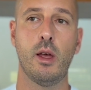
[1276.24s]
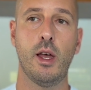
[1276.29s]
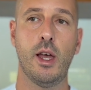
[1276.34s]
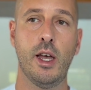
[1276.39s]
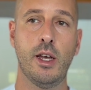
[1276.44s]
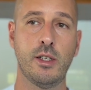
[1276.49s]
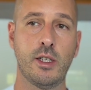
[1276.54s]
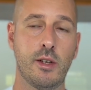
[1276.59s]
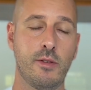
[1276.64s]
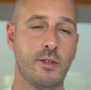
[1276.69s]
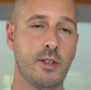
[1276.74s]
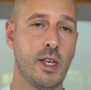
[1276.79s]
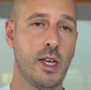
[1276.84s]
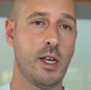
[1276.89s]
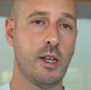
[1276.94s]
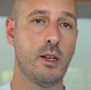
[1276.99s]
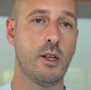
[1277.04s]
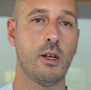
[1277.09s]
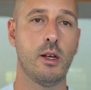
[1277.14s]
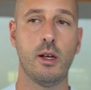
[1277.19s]
As I've
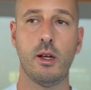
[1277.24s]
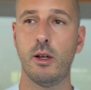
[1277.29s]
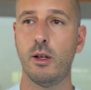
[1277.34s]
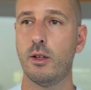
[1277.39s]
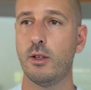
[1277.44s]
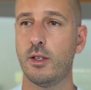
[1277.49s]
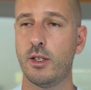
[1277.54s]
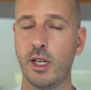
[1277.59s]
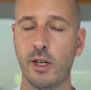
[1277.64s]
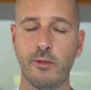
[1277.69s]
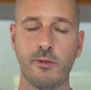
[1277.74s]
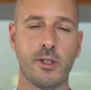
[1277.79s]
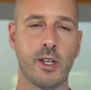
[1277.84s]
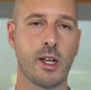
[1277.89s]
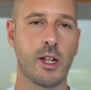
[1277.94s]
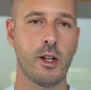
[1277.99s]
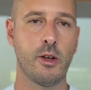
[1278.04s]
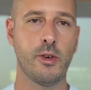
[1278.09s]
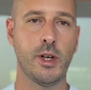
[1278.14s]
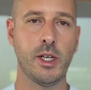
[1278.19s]
said,
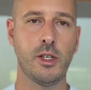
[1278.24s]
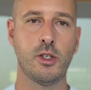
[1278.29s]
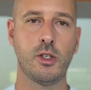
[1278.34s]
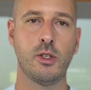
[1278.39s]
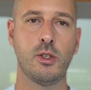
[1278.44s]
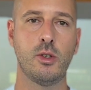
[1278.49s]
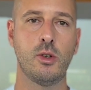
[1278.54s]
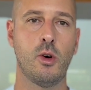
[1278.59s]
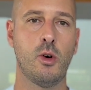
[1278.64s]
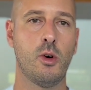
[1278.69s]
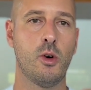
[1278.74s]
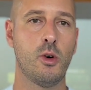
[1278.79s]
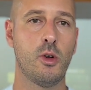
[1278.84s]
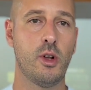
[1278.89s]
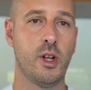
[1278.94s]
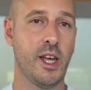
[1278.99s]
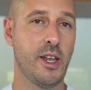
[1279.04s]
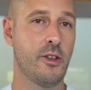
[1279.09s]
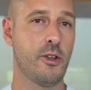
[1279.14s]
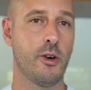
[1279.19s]
self-declaration or
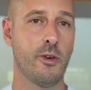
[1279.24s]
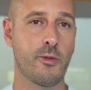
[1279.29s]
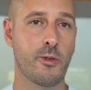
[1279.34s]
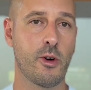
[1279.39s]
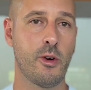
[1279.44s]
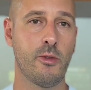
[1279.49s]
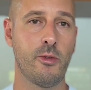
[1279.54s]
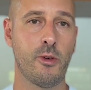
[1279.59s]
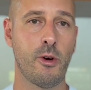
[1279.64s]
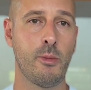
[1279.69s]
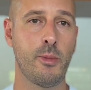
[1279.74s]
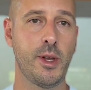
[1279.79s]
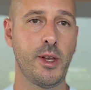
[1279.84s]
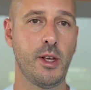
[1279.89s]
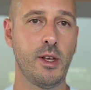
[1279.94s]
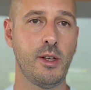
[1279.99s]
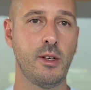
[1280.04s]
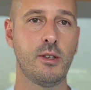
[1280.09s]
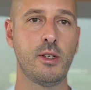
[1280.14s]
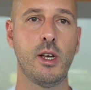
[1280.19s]
letter of
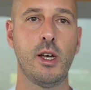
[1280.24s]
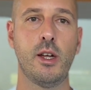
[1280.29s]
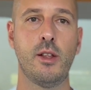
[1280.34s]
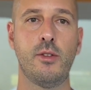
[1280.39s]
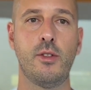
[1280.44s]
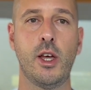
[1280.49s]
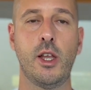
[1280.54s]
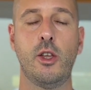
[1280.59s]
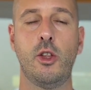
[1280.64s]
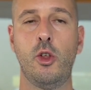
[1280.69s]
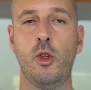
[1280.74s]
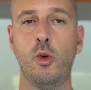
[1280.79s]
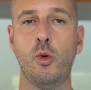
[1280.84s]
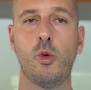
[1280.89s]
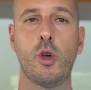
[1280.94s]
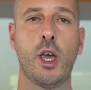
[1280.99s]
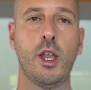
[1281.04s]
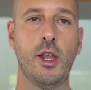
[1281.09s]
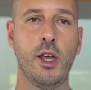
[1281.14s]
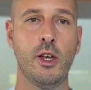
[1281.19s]
conformities that you
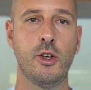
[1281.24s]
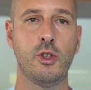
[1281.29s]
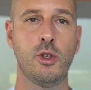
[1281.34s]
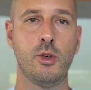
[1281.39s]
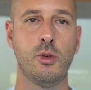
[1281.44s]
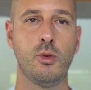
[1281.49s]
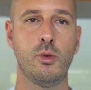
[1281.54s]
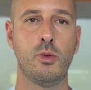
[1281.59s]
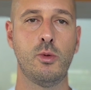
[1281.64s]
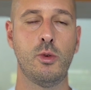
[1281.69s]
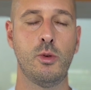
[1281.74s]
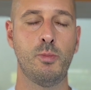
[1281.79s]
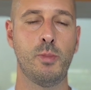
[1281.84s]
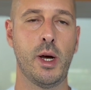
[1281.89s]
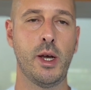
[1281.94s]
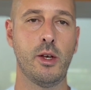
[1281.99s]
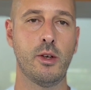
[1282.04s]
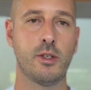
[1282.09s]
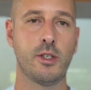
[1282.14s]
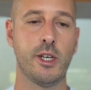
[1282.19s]
can issue
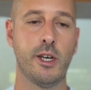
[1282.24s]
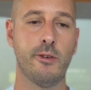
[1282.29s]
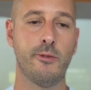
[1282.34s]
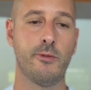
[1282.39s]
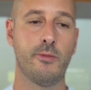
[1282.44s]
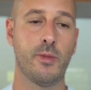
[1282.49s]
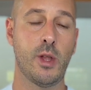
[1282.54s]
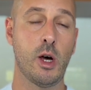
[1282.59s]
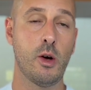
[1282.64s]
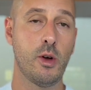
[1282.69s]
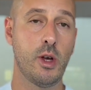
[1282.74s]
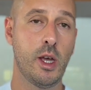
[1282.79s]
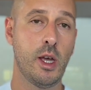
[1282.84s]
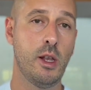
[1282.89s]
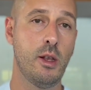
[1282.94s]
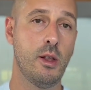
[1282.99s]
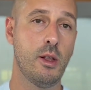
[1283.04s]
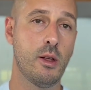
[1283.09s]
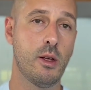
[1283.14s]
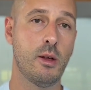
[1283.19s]
by yourself. Now,
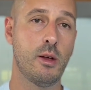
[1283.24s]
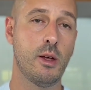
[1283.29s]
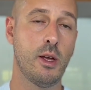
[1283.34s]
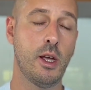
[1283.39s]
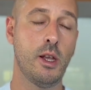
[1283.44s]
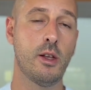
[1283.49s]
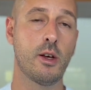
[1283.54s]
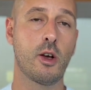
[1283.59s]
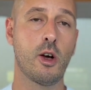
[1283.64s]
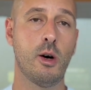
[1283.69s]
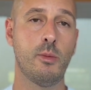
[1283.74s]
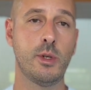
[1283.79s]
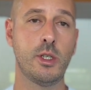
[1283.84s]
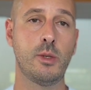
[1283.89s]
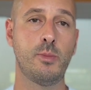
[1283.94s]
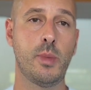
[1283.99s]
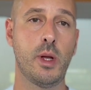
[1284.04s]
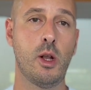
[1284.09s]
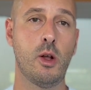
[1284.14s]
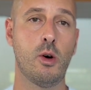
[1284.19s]
in the comments
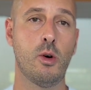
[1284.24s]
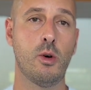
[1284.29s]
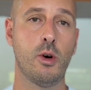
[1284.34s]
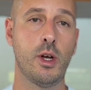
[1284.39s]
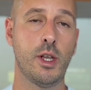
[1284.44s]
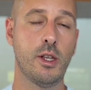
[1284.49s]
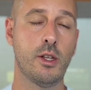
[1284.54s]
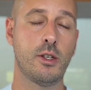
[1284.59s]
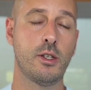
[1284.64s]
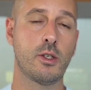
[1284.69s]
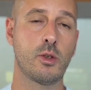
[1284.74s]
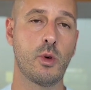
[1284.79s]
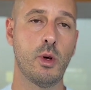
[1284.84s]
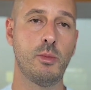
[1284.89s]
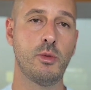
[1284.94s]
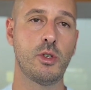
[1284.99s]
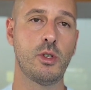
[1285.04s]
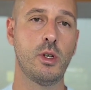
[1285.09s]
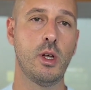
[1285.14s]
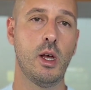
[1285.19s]
below, in the
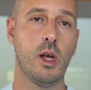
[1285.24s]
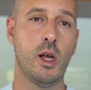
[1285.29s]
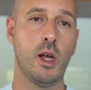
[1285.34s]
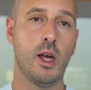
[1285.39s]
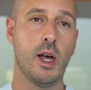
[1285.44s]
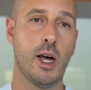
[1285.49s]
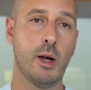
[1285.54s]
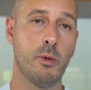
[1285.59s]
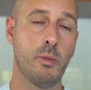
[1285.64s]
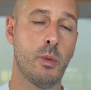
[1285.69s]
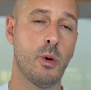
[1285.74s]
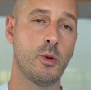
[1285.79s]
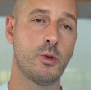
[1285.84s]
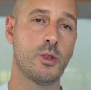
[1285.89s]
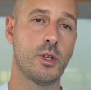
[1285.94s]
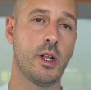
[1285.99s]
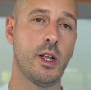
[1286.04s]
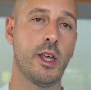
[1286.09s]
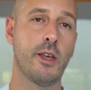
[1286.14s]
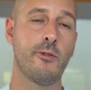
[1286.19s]
description, I will
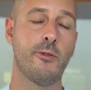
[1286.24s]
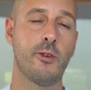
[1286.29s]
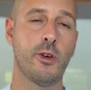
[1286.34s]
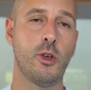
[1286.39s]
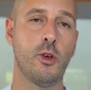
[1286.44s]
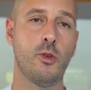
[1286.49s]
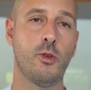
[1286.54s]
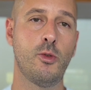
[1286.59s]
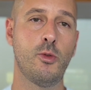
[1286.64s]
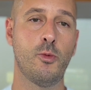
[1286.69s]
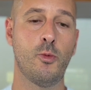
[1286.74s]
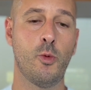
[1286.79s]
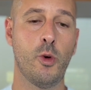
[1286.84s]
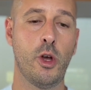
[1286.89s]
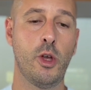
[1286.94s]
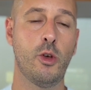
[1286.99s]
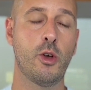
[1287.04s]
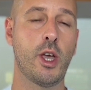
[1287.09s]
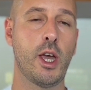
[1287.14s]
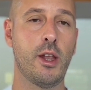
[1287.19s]
post a link for you where
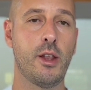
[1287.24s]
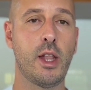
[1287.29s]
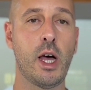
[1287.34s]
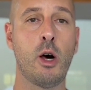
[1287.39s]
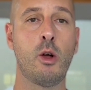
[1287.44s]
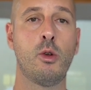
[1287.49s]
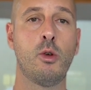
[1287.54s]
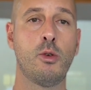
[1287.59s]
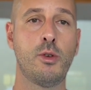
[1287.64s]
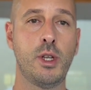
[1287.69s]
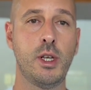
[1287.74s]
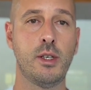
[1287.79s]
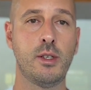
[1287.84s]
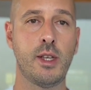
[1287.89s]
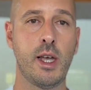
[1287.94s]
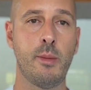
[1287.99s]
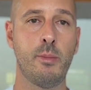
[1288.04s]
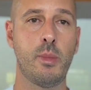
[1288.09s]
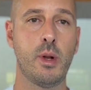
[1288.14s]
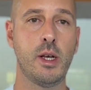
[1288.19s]
you can download these
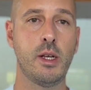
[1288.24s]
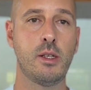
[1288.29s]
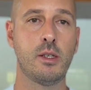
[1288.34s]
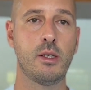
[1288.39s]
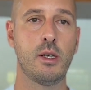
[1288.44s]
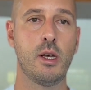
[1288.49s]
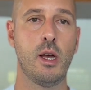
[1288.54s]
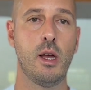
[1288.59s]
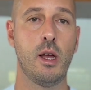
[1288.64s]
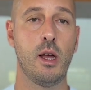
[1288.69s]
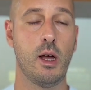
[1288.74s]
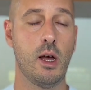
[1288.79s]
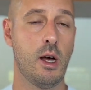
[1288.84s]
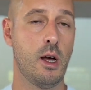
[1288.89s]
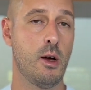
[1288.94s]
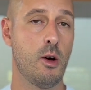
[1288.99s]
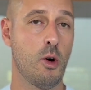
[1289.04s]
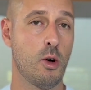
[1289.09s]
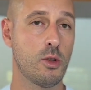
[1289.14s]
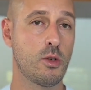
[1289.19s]
templates,
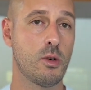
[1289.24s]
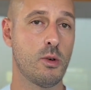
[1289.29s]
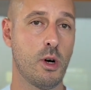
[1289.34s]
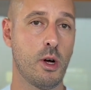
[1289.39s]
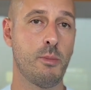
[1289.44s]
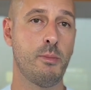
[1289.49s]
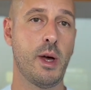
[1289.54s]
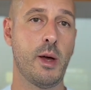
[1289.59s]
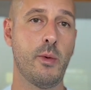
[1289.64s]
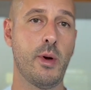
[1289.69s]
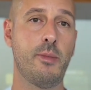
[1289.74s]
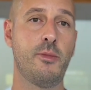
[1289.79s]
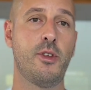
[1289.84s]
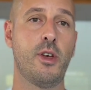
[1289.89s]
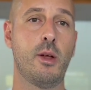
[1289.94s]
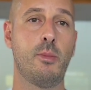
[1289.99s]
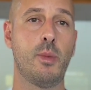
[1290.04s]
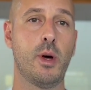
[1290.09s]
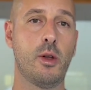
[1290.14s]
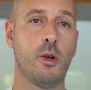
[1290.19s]
also on my
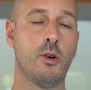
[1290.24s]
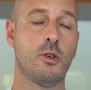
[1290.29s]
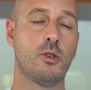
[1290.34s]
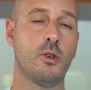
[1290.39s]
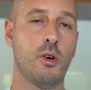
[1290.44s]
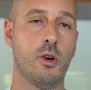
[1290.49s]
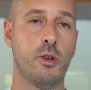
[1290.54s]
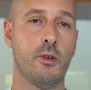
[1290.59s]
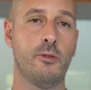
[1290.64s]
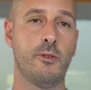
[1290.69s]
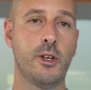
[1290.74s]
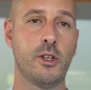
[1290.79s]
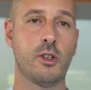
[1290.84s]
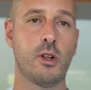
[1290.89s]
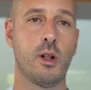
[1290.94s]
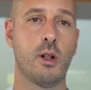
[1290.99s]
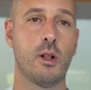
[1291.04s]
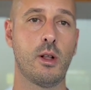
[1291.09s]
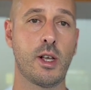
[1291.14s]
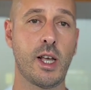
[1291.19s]
website, but also on
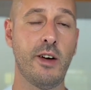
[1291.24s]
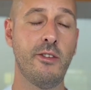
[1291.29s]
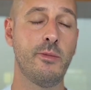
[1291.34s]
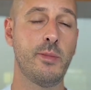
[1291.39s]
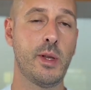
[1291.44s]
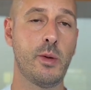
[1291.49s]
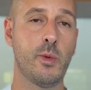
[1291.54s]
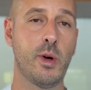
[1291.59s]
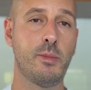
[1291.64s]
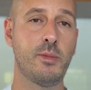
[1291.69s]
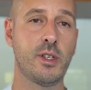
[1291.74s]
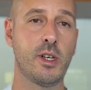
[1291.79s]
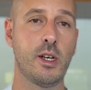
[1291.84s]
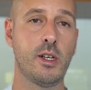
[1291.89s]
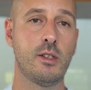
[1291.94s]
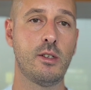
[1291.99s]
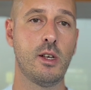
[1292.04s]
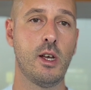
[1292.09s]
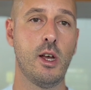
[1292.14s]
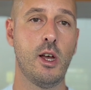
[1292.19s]
official government
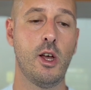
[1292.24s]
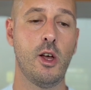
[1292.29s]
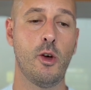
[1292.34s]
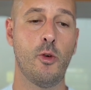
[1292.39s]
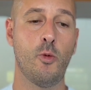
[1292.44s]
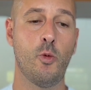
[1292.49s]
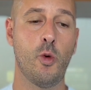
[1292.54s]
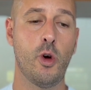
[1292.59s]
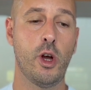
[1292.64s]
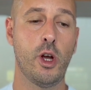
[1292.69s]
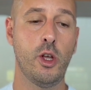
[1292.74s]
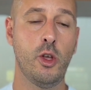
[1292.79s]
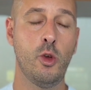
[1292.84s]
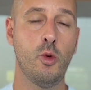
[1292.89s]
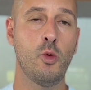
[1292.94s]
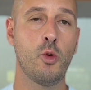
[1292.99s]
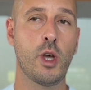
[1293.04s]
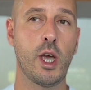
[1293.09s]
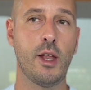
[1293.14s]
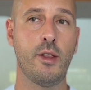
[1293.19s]
websites, where
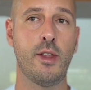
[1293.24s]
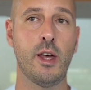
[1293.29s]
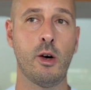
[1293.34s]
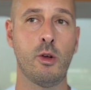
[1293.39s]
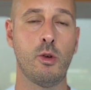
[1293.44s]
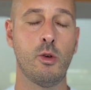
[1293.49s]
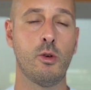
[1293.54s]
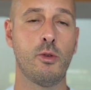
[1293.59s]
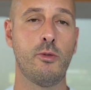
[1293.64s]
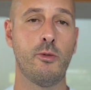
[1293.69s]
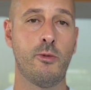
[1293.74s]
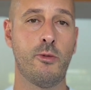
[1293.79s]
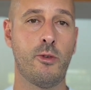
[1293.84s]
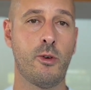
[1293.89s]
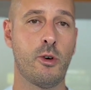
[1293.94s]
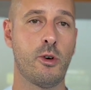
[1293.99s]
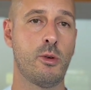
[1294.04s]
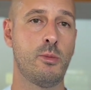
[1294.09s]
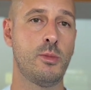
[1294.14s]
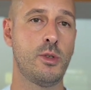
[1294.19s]
you can download
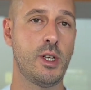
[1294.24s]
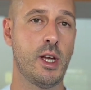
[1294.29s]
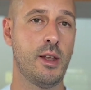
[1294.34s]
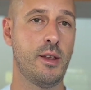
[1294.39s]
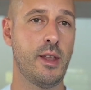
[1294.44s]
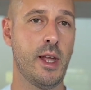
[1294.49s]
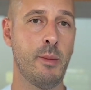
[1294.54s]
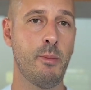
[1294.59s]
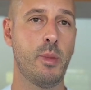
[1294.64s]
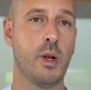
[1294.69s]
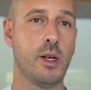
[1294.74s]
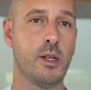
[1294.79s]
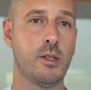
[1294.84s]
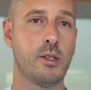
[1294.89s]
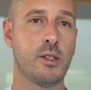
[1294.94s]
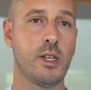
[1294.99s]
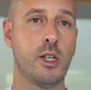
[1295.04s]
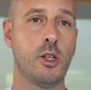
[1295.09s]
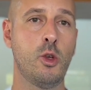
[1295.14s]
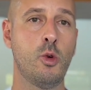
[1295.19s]
forms and
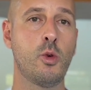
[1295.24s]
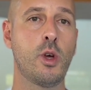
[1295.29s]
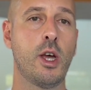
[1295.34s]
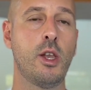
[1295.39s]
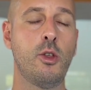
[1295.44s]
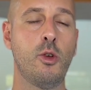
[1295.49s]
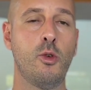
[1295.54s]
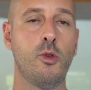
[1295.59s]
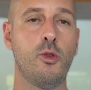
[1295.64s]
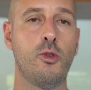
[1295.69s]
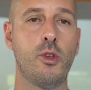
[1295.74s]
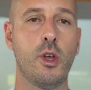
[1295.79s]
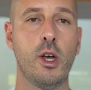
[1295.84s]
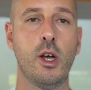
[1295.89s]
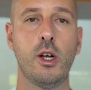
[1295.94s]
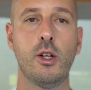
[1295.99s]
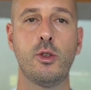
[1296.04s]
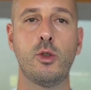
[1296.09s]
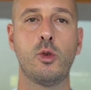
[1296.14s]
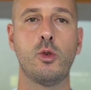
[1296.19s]
templates that you can use
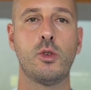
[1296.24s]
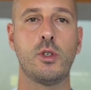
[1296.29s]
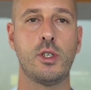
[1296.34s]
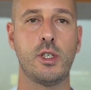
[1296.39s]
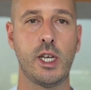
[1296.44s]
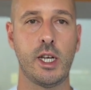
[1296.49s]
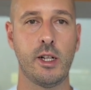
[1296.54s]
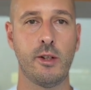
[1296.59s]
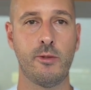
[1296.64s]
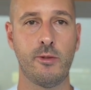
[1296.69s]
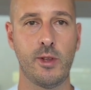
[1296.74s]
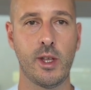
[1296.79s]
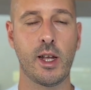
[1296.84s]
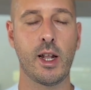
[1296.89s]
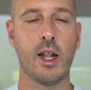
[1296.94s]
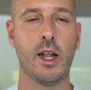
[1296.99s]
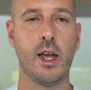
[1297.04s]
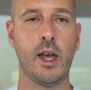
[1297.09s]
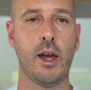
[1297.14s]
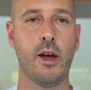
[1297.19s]
to
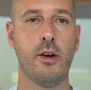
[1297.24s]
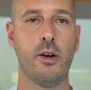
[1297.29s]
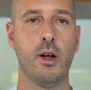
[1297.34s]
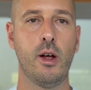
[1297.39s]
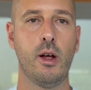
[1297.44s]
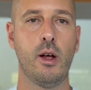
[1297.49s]
self-declare